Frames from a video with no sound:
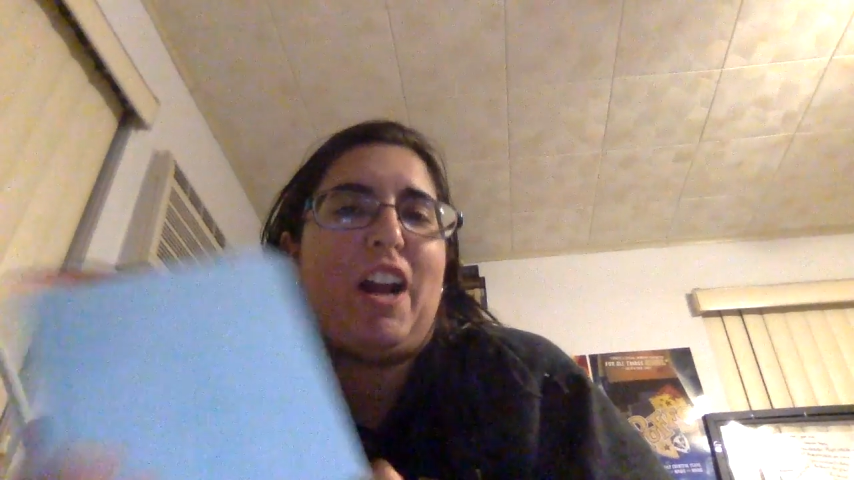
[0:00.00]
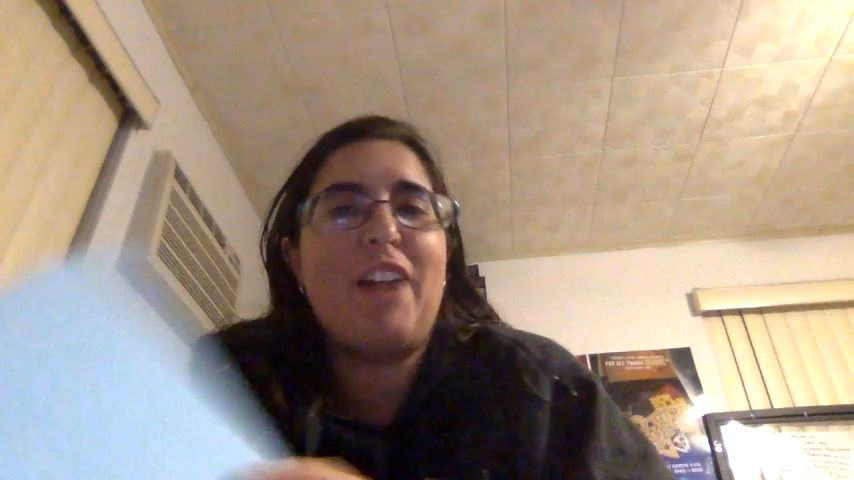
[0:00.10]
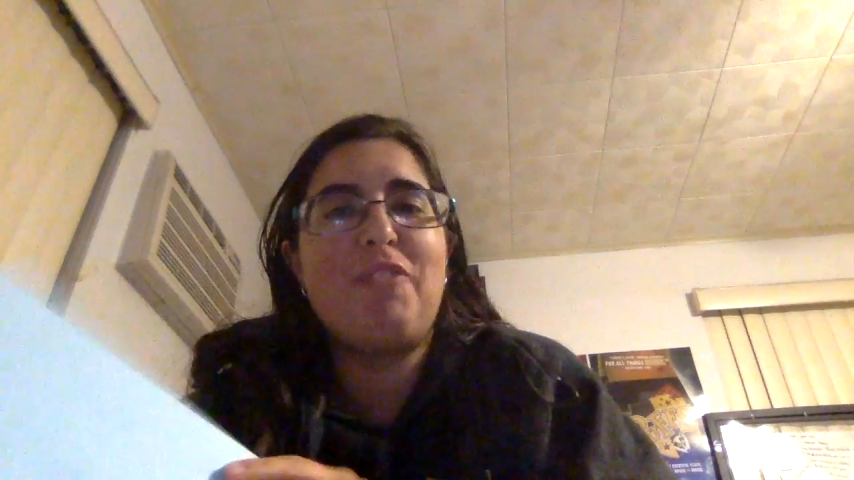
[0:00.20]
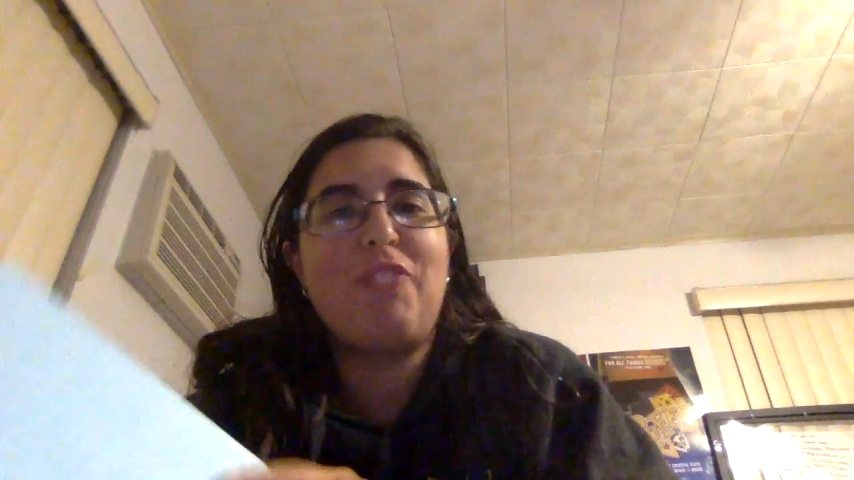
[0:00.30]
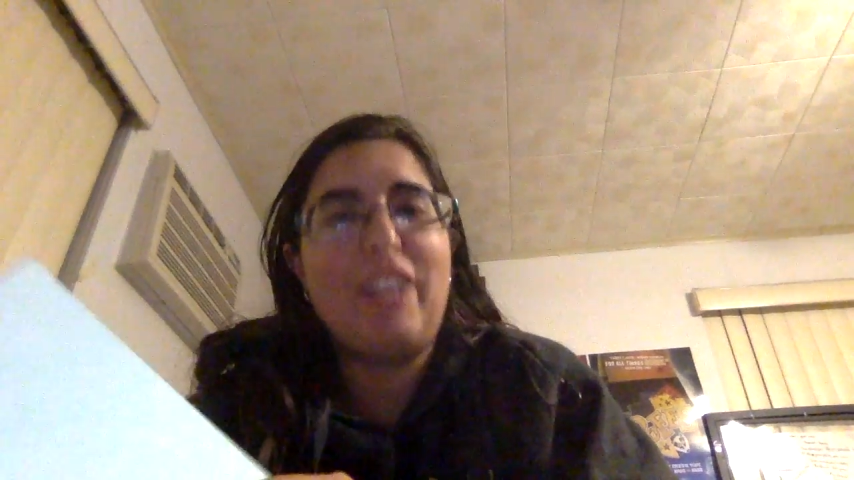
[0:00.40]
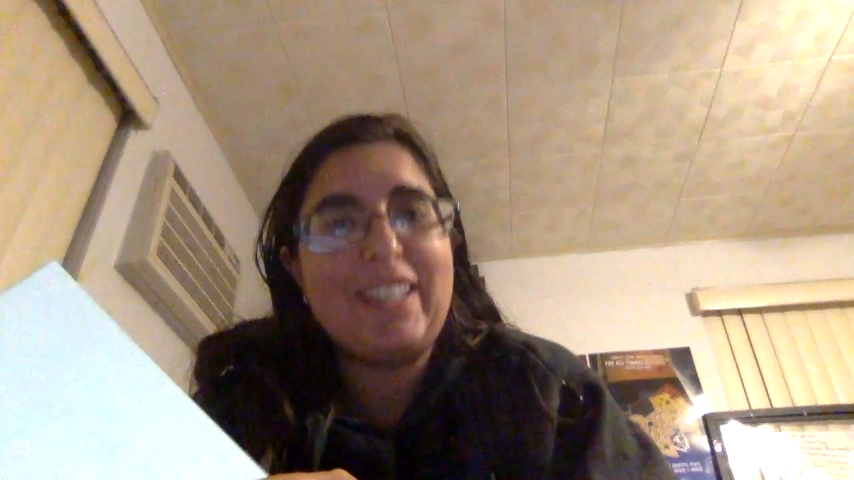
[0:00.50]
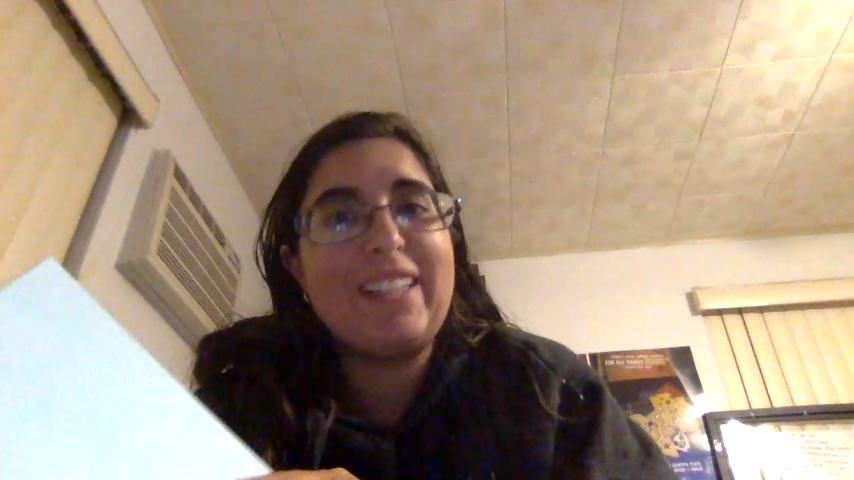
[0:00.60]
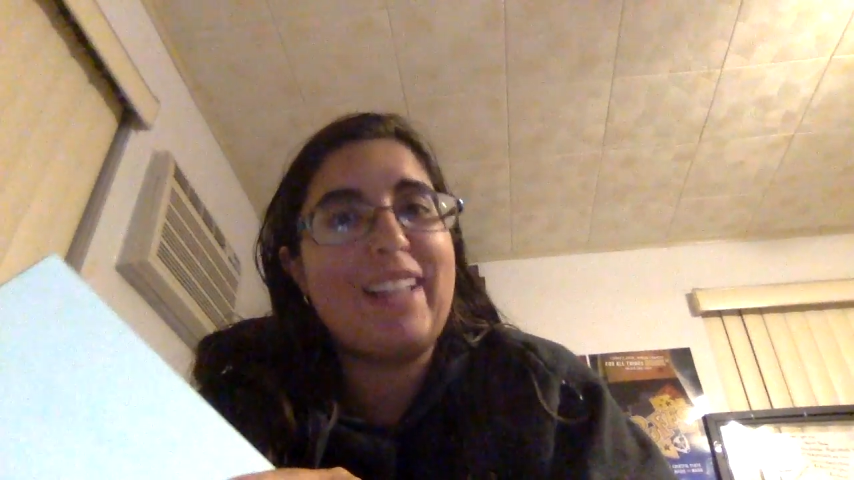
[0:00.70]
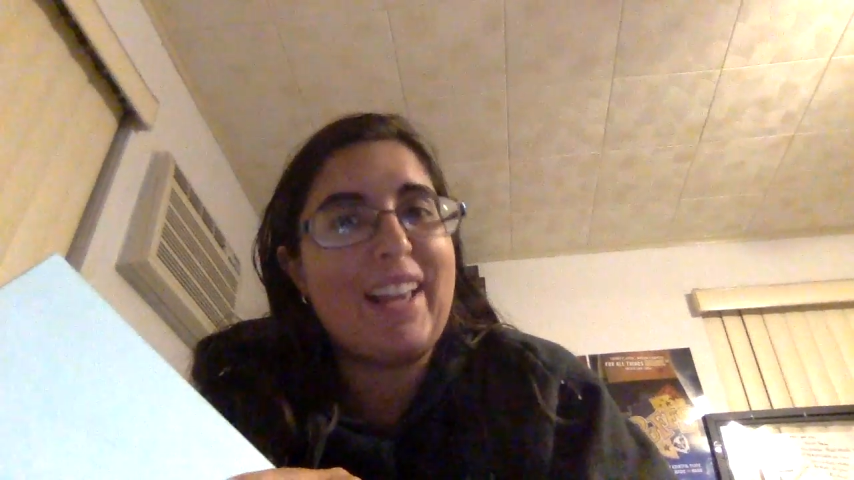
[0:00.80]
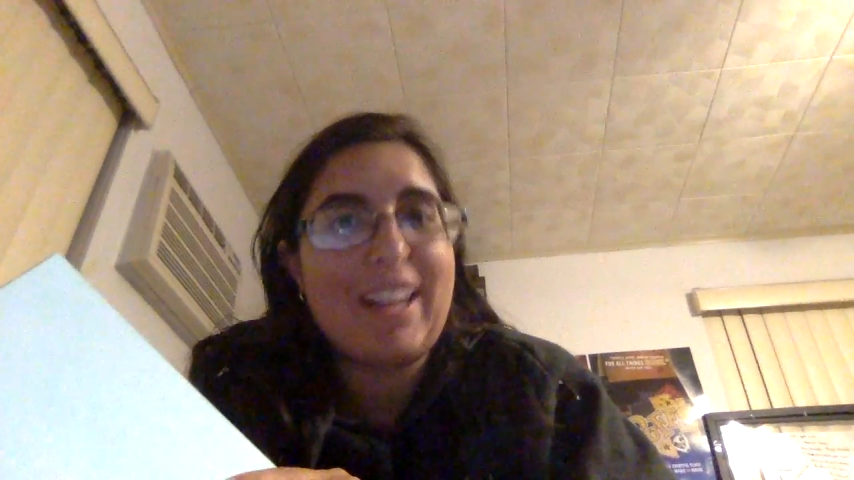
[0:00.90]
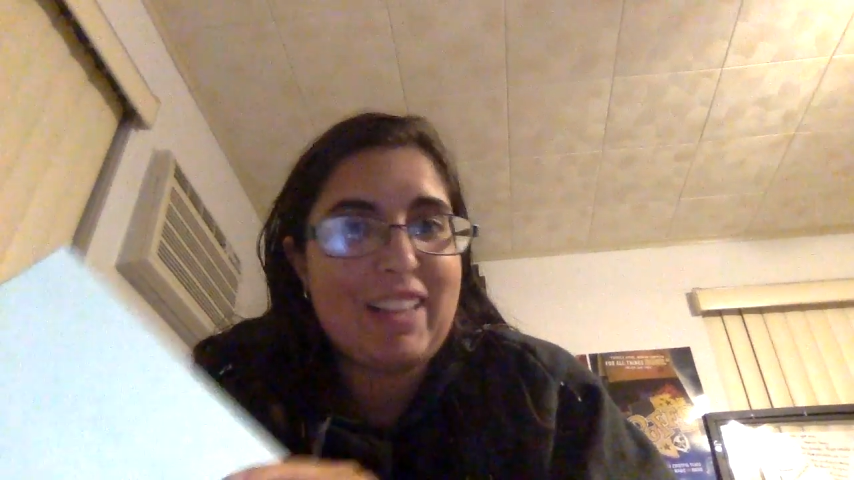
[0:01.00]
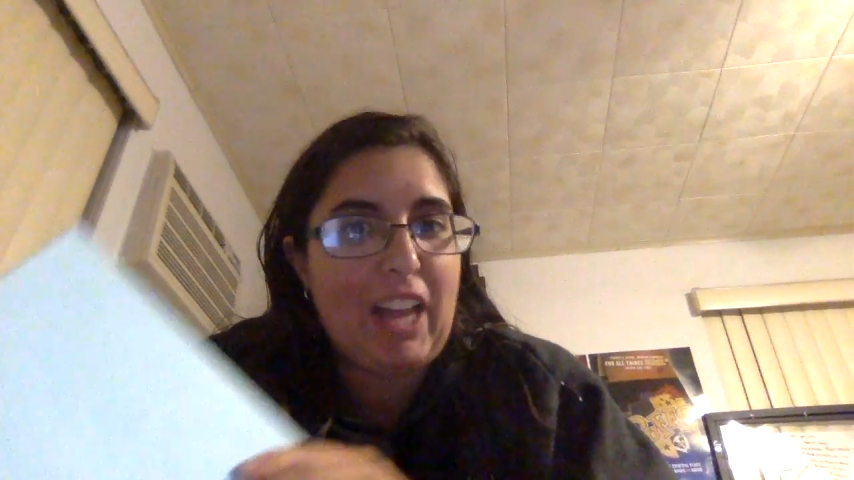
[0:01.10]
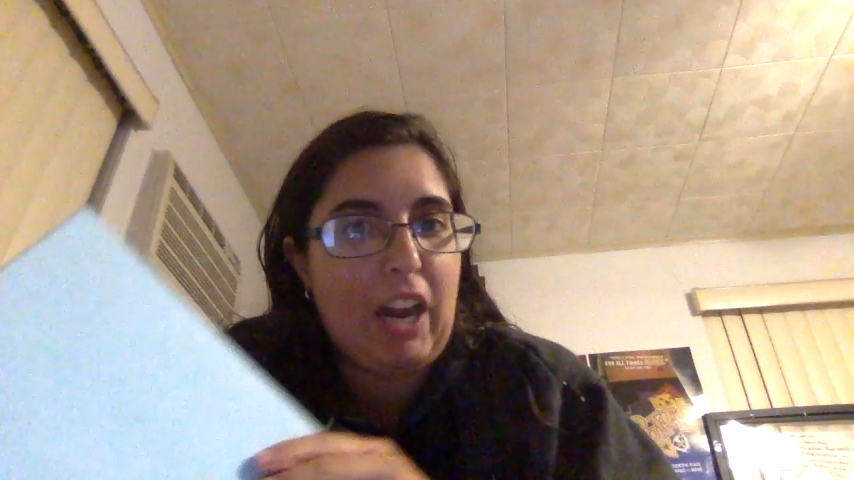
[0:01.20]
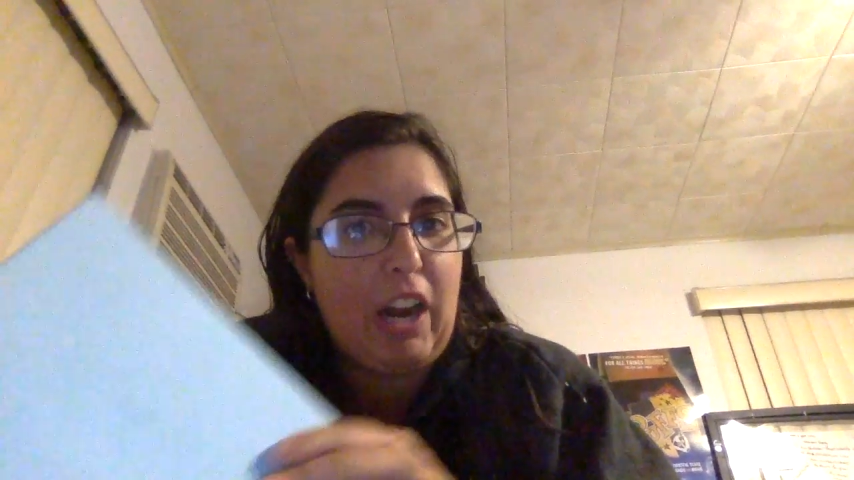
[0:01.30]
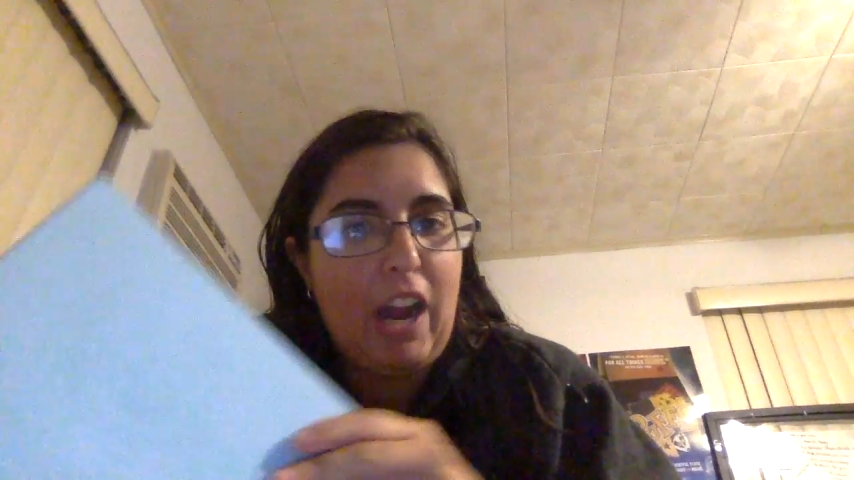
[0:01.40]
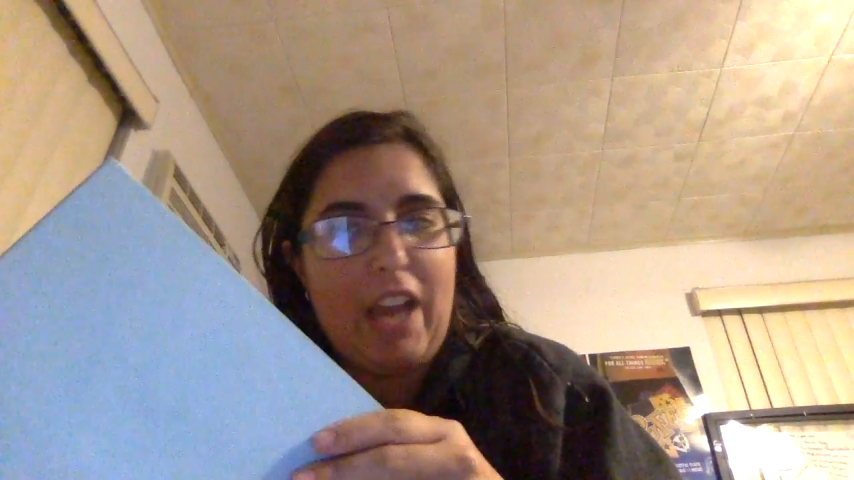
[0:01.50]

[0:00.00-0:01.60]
I really like Clara.